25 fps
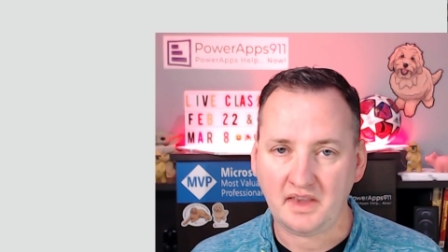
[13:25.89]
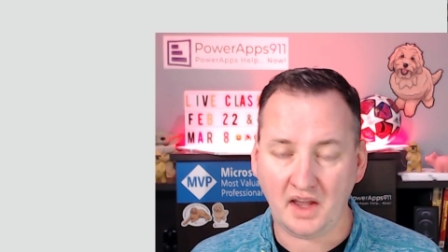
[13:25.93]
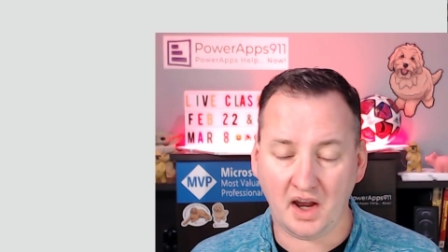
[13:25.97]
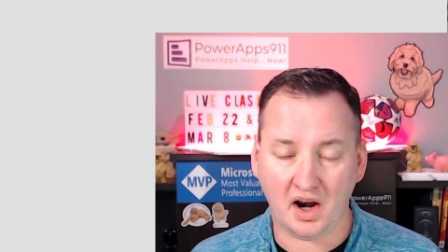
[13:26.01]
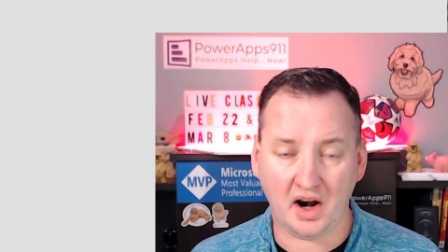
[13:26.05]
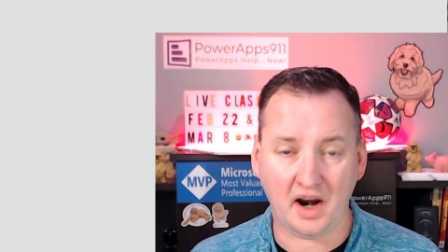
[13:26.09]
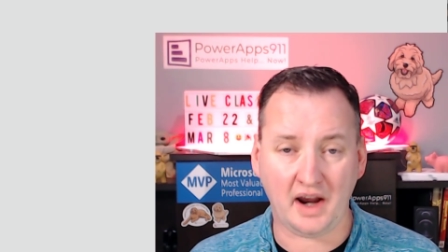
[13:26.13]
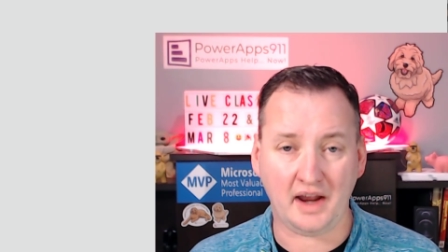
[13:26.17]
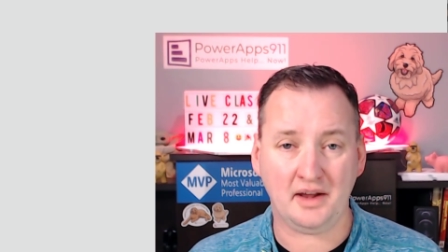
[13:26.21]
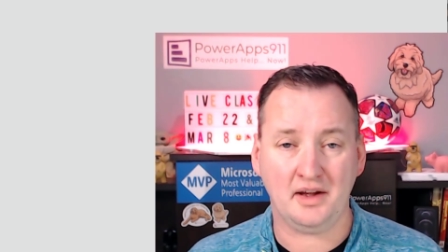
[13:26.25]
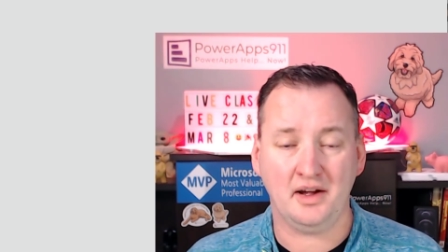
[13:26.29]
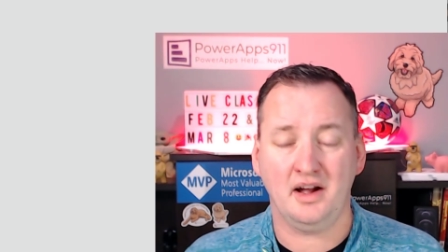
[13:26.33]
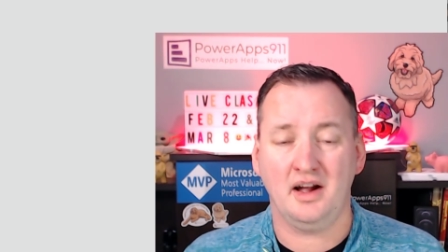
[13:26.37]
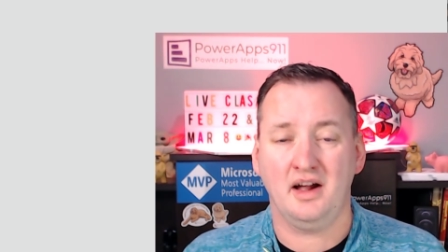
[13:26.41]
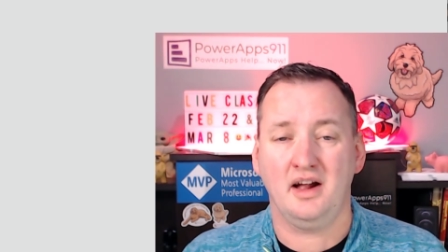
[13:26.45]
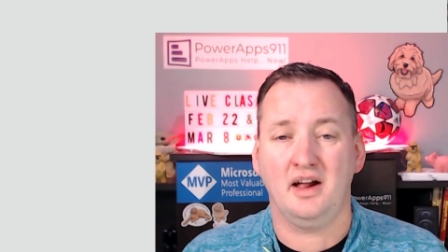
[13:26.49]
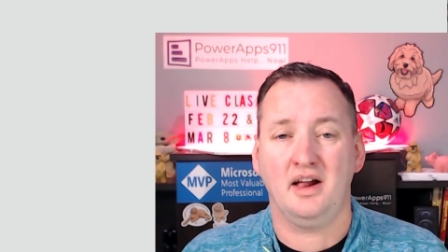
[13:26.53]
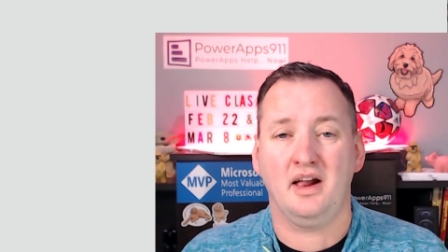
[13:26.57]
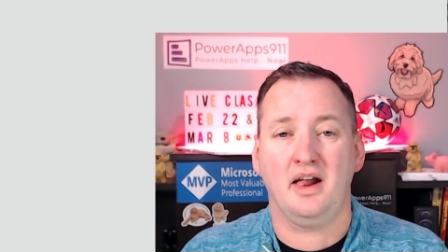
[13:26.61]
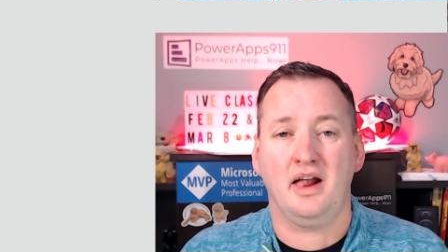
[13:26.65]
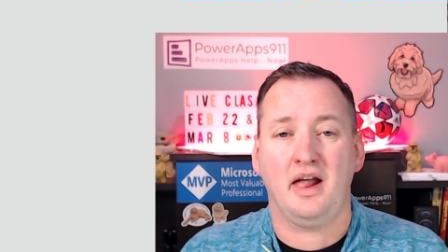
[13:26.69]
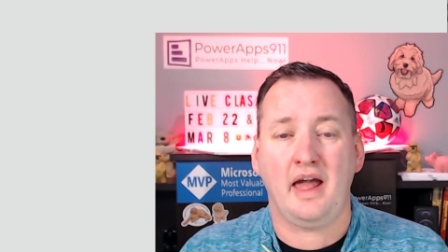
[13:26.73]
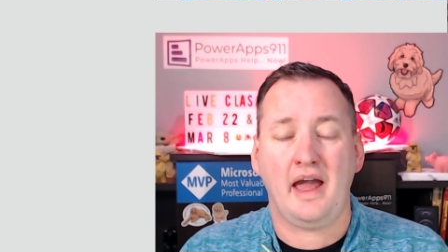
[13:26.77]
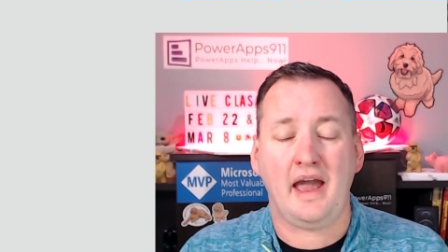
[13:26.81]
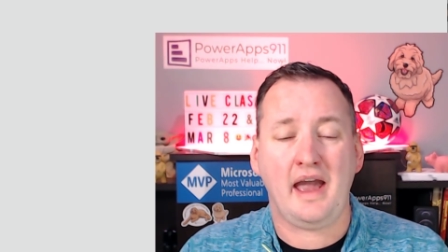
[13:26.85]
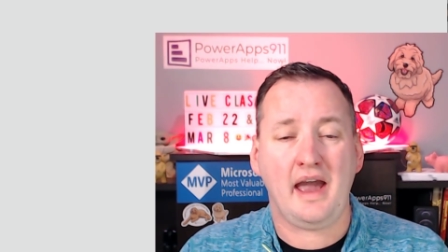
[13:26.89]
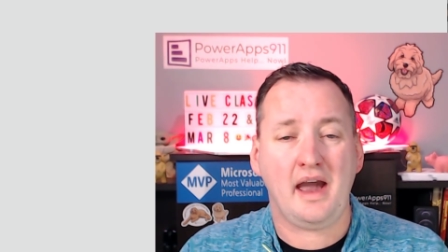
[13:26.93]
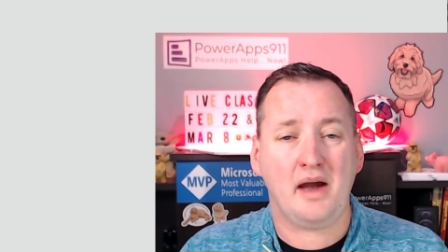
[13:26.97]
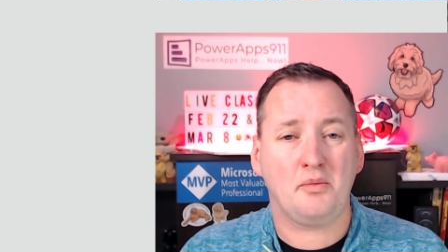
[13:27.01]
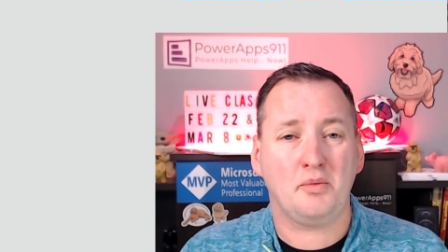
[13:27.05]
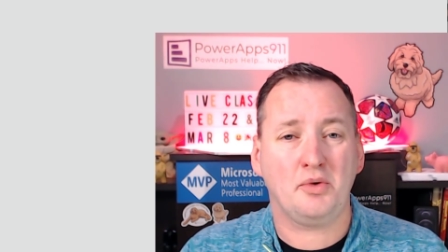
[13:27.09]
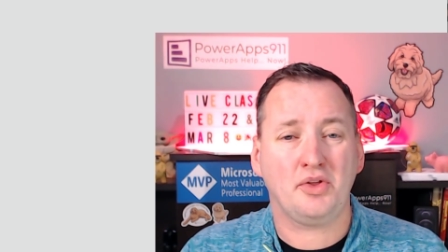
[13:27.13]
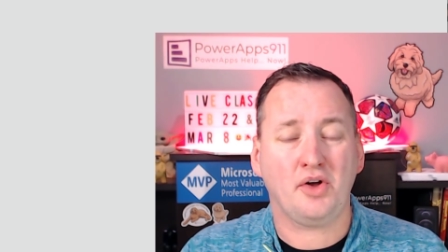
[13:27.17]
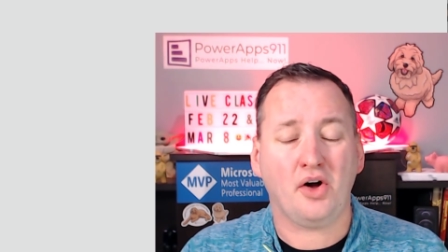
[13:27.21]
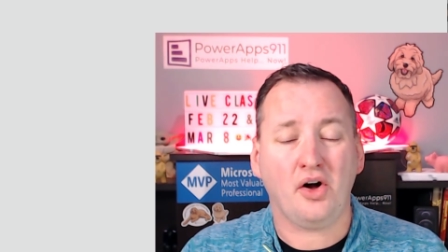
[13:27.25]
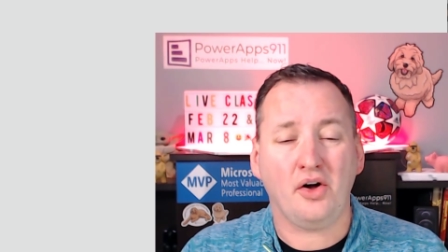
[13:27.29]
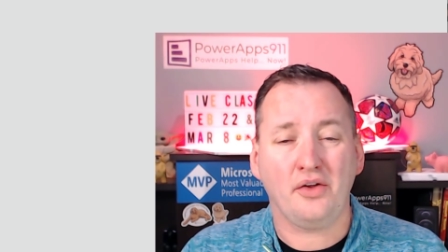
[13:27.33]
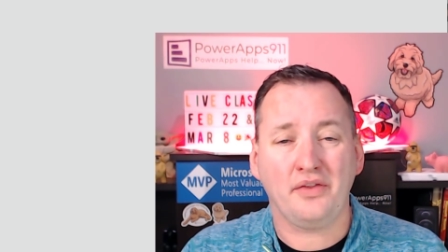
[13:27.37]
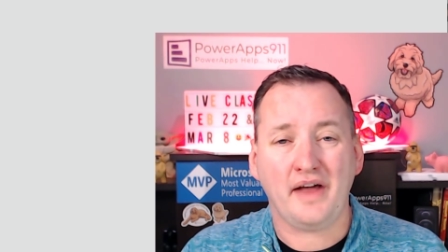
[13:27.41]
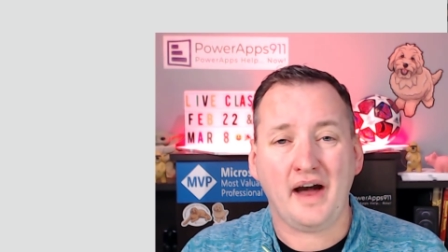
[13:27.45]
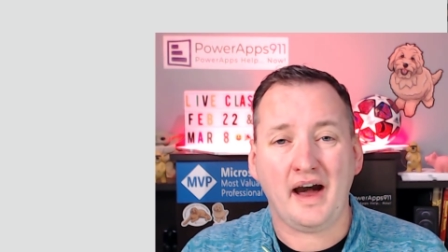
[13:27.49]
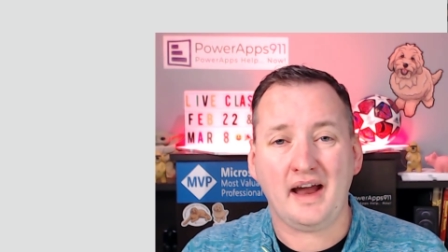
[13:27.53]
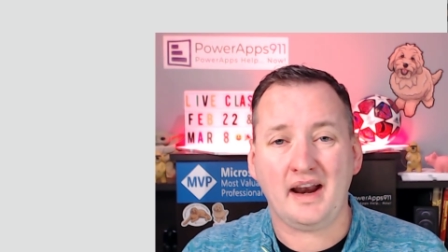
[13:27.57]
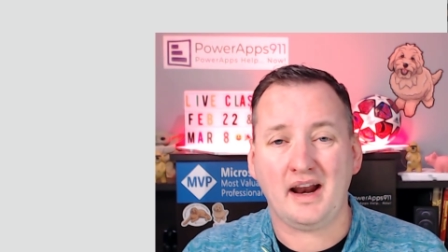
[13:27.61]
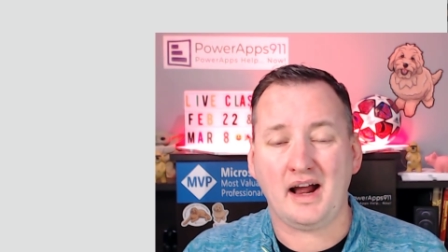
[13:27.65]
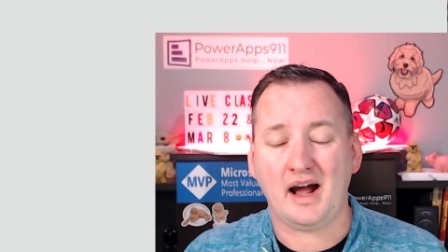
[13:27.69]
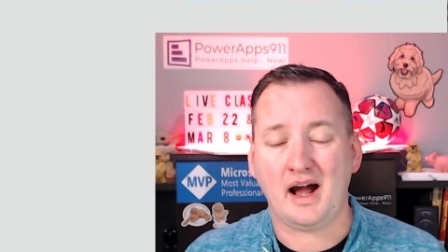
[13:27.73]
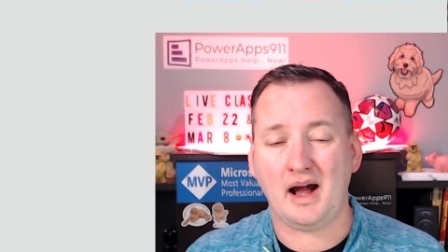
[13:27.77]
All right. And with all that,